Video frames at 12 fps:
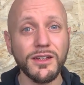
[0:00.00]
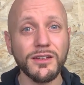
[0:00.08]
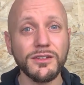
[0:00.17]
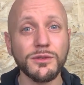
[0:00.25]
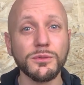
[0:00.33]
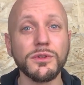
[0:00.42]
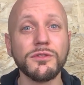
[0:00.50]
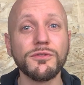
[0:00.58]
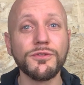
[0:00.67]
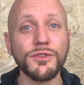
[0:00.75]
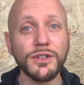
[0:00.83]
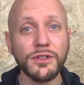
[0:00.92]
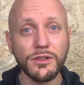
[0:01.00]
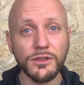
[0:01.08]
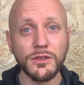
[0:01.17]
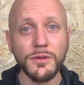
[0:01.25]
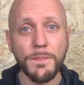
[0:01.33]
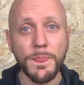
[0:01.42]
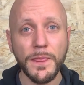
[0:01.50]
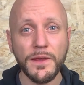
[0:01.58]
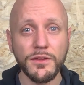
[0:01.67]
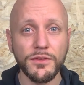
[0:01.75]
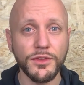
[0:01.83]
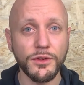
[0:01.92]
You will feel
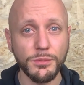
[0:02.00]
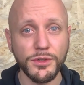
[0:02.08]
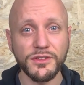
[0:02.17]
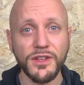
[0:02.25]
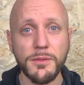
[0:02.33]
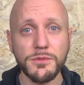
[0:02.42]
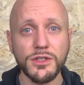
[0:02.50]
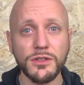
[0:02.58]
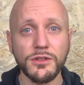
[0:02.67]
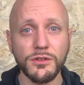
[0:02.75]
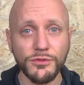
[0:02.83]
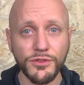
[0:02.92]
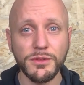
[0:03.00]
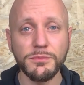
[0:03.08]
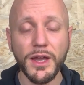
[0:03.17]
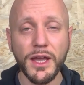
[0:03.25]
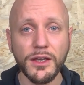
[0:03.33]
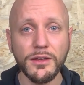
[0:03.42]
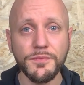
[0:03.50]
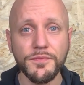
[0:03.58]
their perception, their feedback,